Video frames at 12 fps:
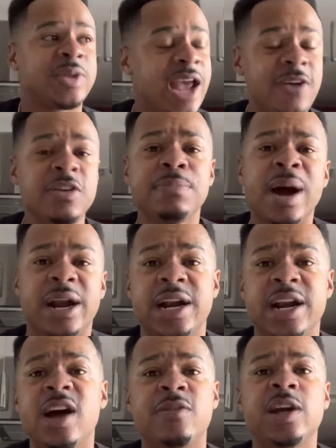everybody
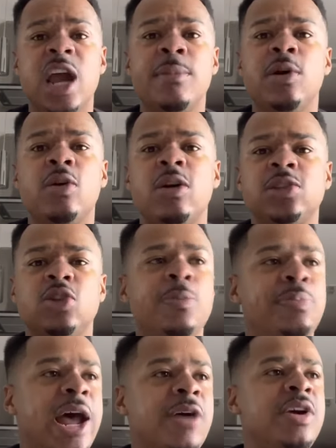that ever came across your
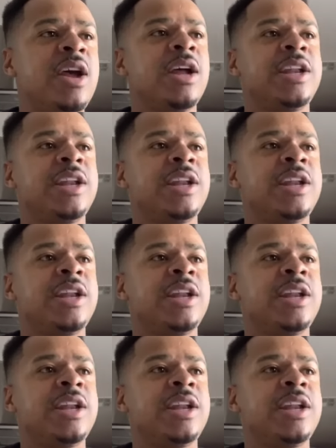path,